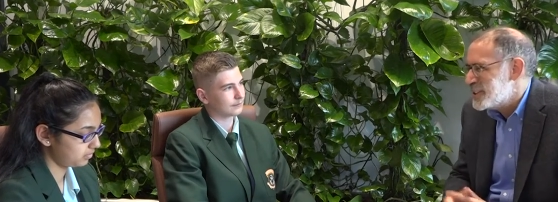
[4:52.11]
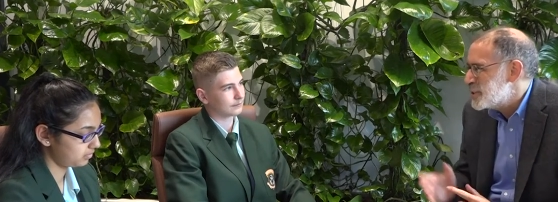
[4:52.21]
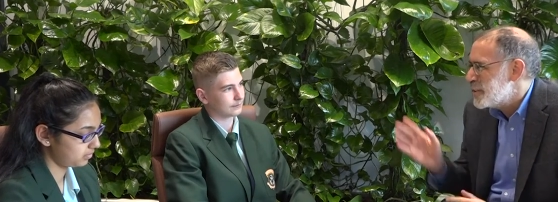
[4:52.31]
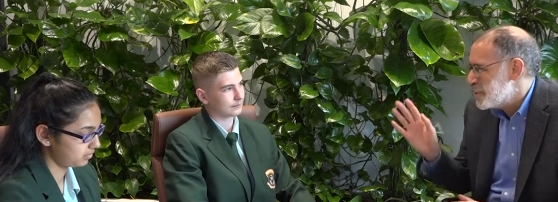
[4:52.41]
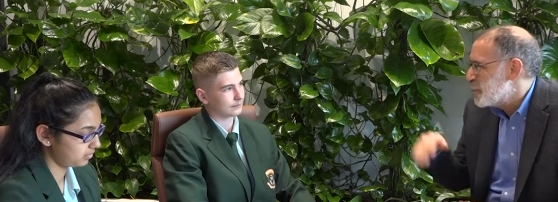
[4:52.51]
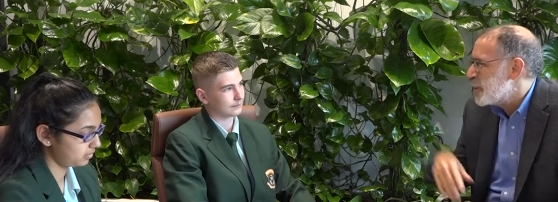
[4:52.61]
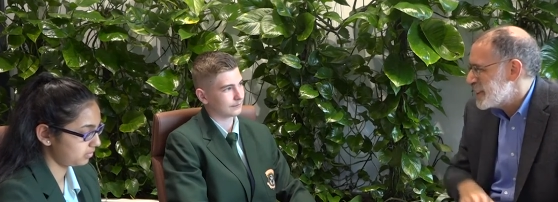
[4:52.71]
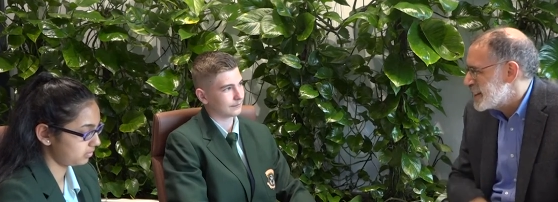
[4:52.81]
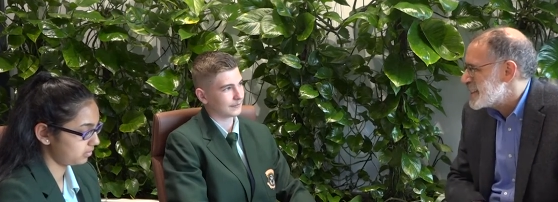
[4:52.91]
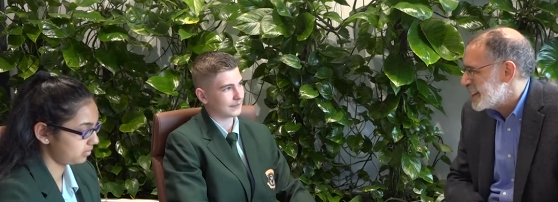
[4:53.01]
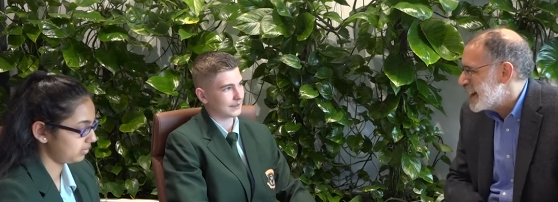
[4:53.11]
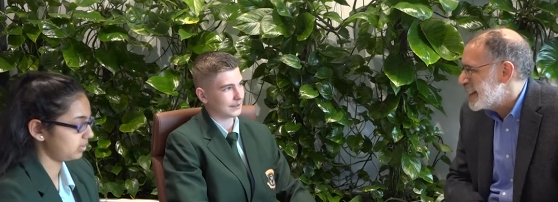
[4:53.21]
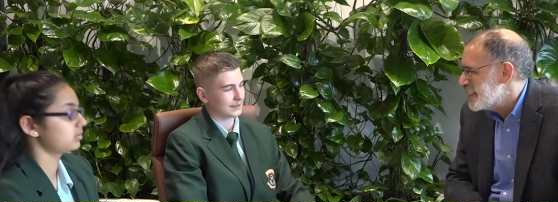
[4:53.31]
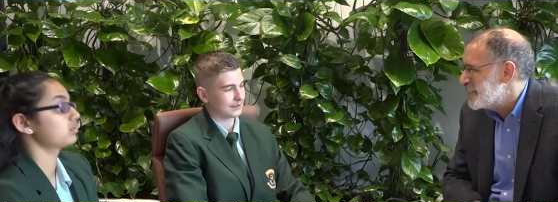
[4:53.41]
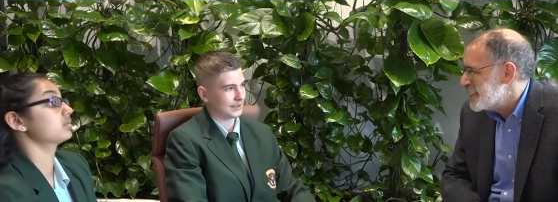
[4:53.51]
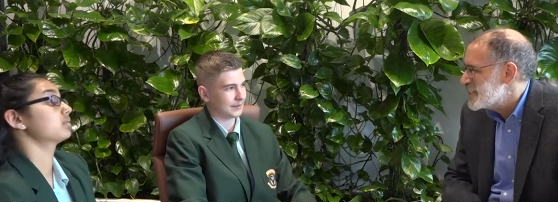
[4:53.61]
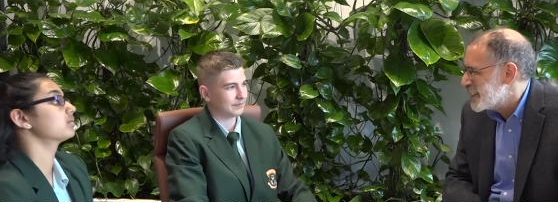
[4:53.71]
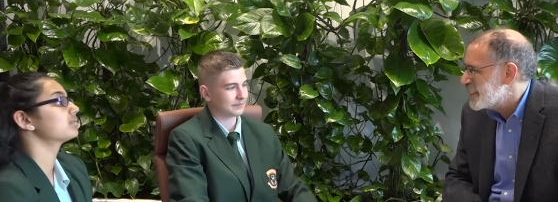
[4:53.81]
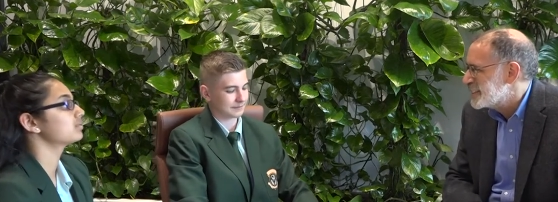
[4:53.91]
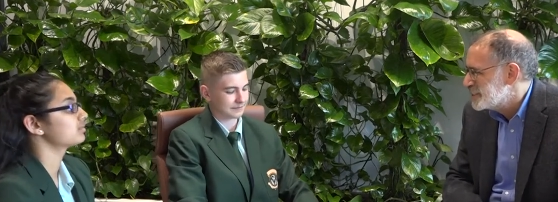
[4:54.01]
Speaker 1: going to do even more things like that in the
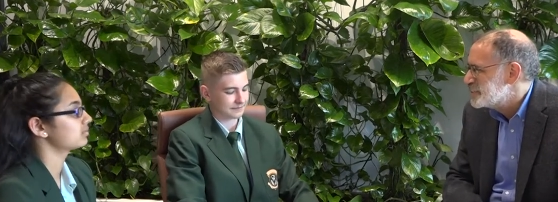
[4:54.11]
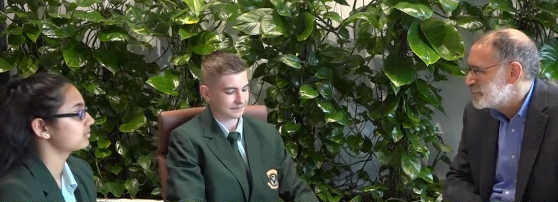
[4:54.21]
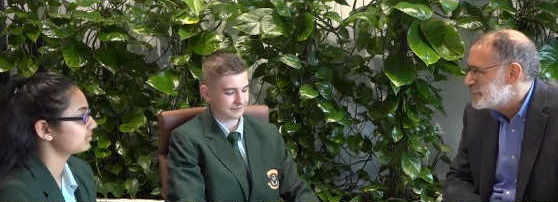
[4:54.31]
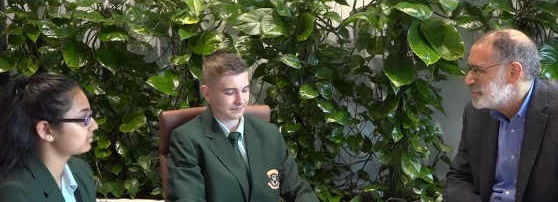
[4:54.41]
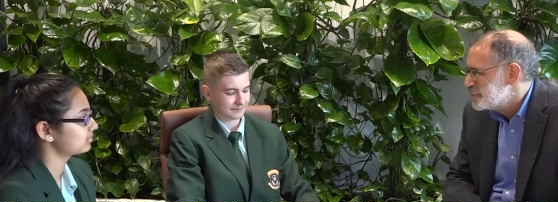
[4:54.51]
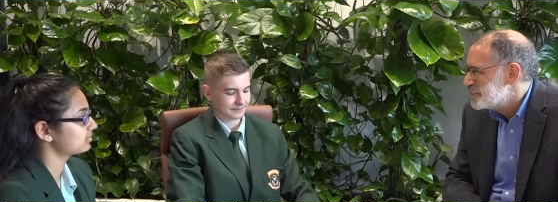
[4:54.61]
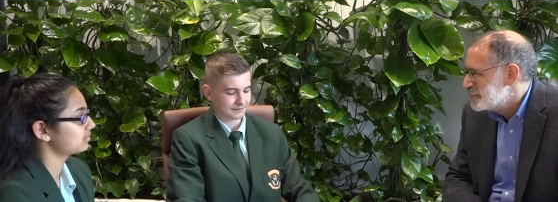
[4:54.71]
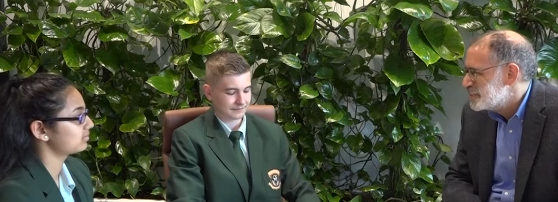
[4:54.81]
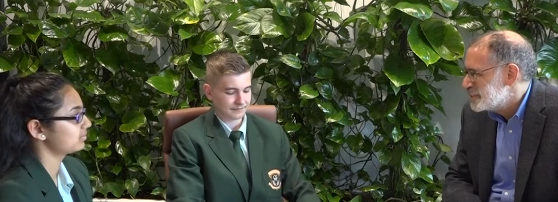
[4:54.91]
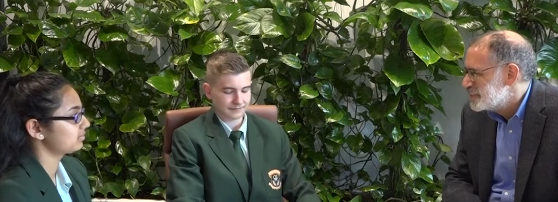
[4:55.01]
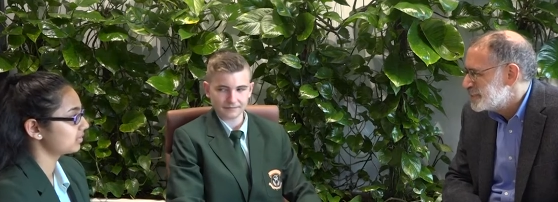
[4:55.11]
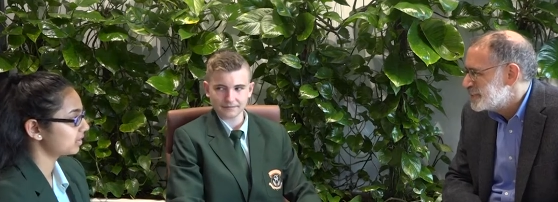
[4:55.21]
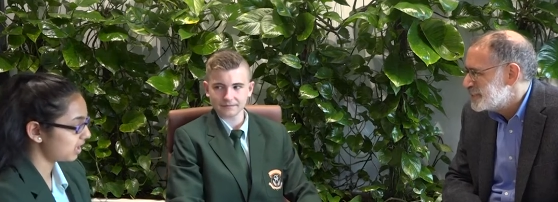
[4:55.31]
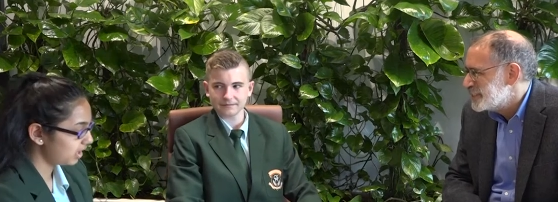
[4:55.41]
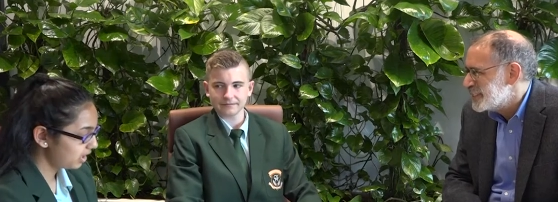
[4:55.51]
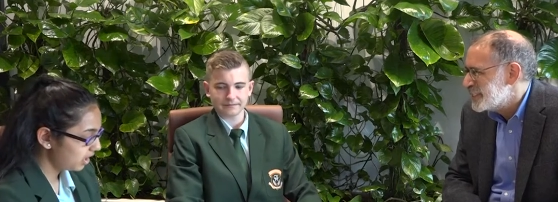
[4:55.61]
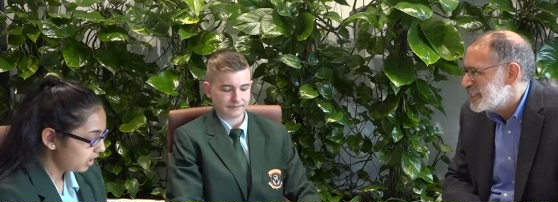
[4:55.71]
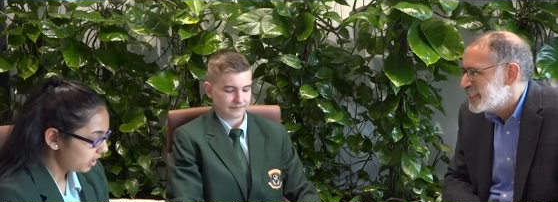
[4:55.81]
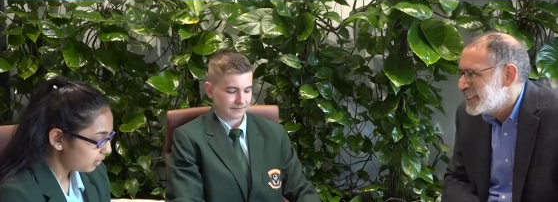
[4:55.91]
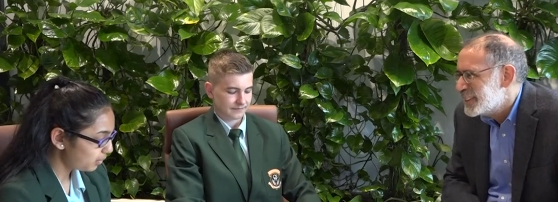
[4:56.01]
future. Yeah.
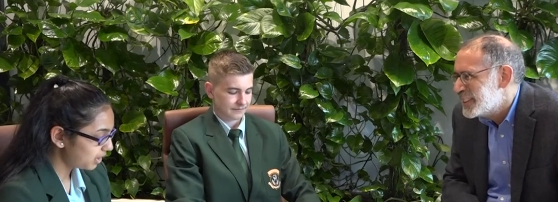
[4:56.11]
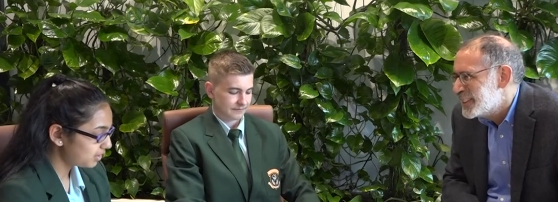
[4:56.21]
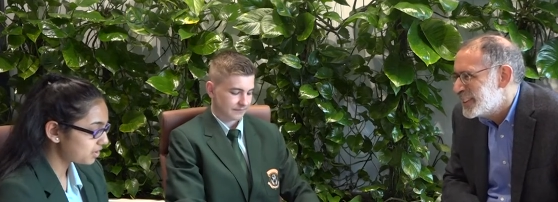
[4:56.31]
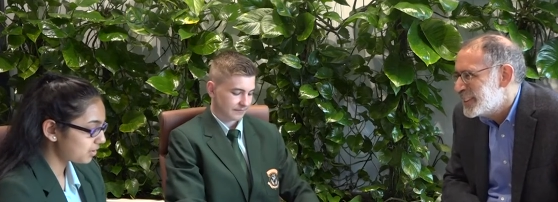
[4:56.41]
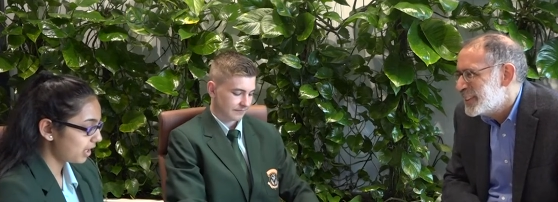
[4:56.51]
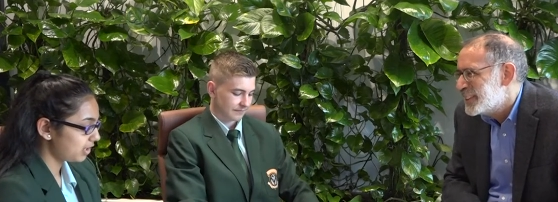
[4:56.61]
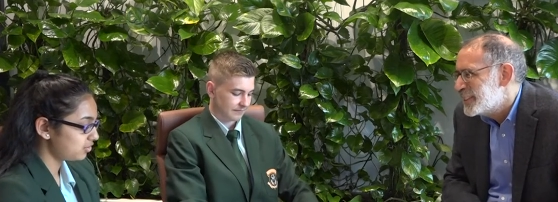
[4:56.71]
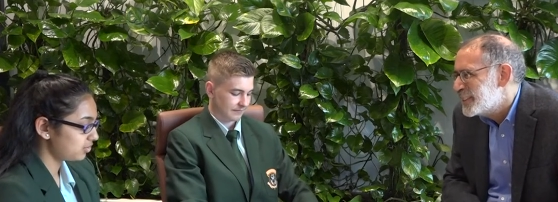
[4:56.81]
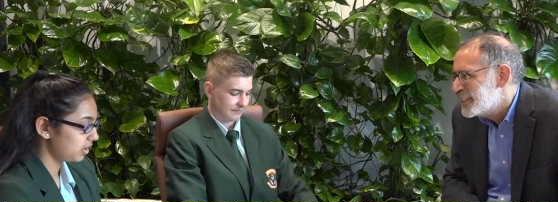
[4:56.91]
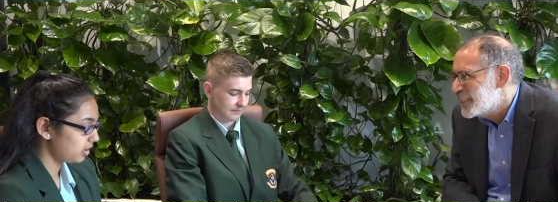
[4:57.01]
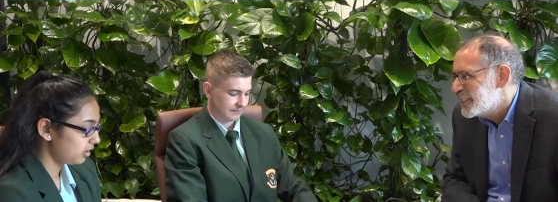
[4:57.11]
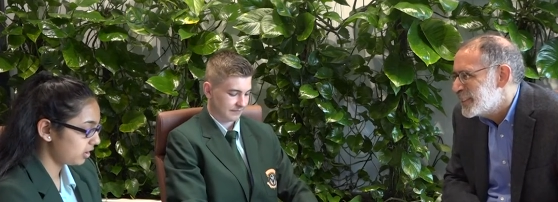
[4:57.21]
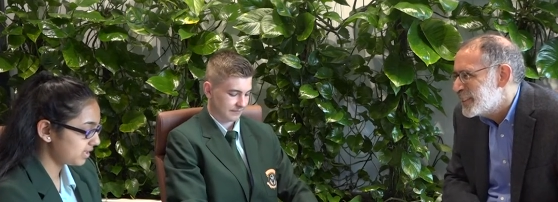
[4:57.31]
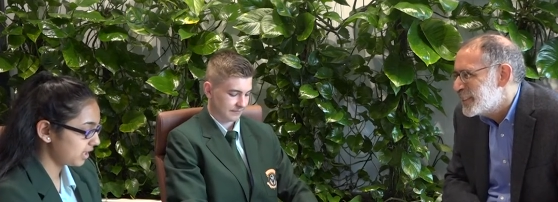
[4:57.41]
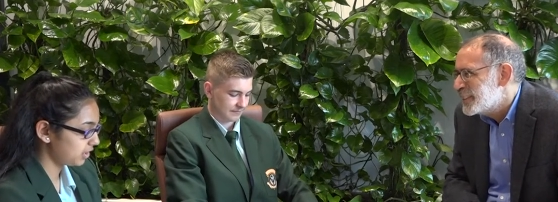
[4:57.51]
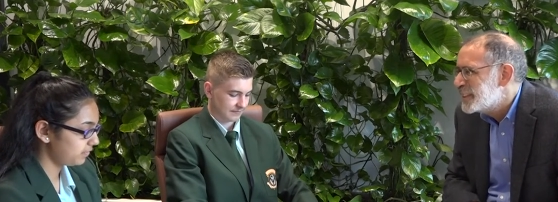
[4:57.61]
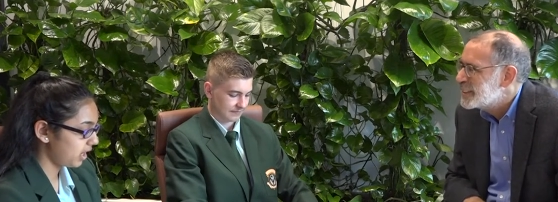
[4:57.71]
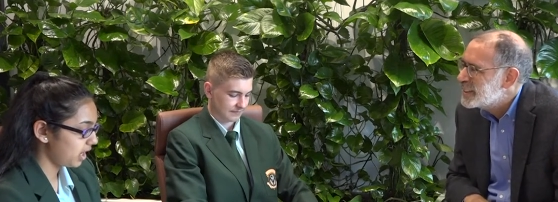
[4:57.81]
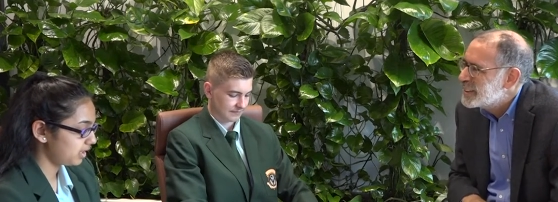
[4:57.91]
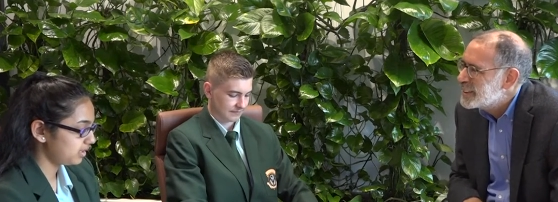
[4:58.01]
Speaker 2: We use Scratch in our Stage
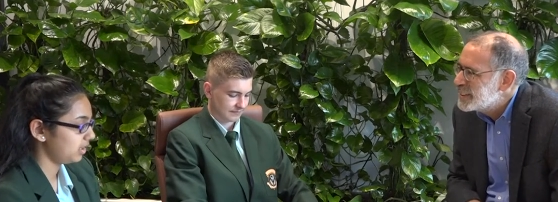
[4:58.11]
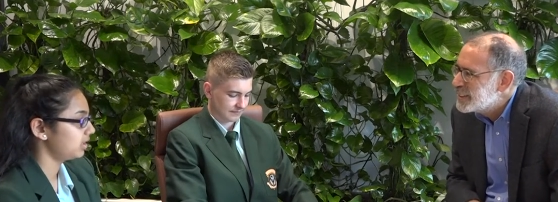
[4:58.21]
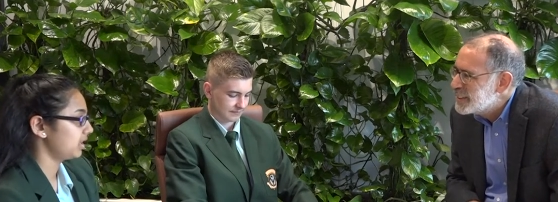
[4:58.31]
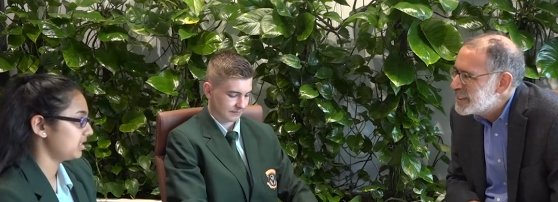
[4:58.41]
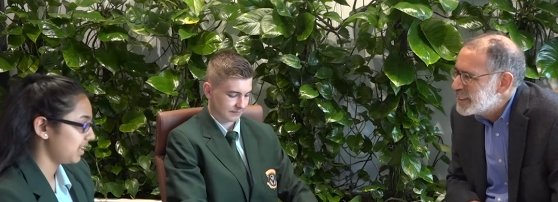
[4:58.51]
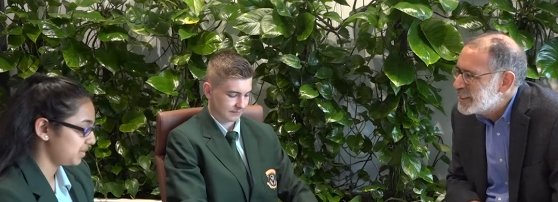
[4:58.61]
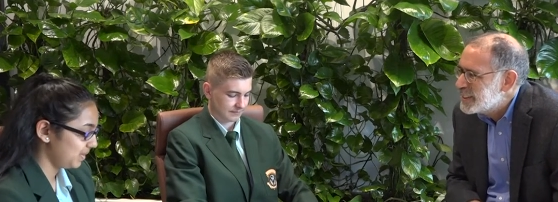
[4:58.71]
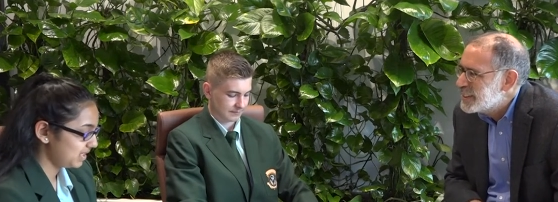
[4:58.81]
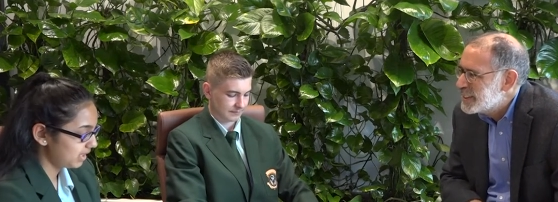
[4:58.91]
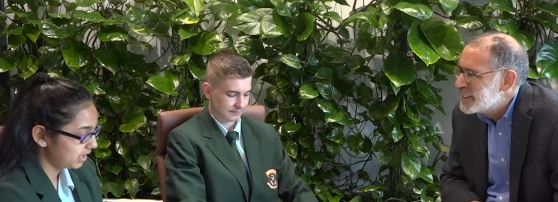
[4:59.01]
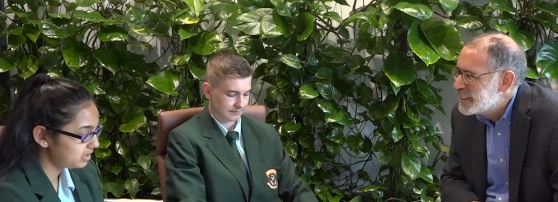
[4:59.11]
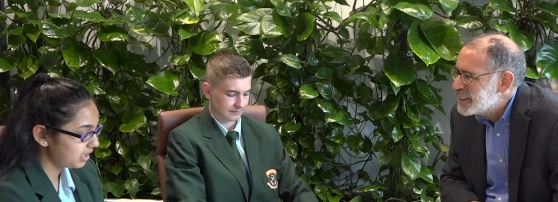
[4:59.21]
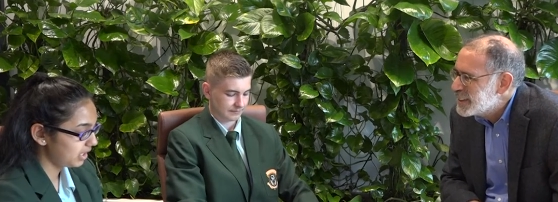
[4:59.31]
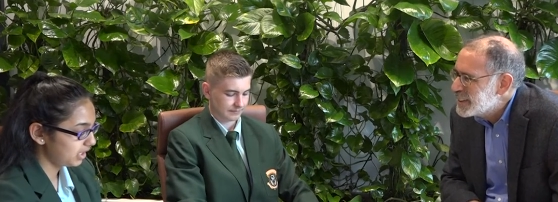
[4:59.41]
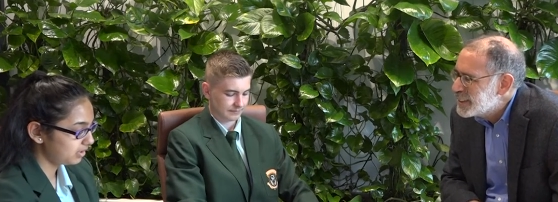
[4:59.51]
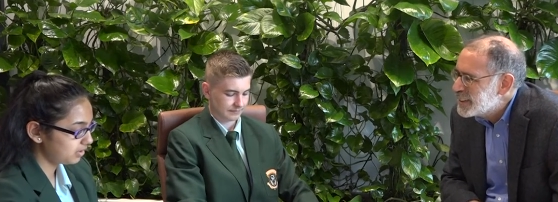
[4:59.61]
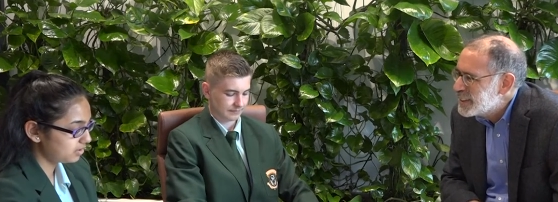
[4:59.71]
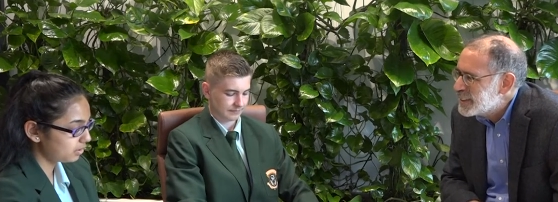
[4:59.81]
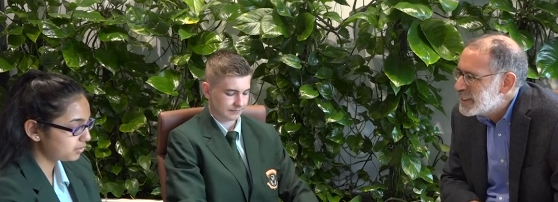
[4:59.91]
5 IST class, as we said, and it is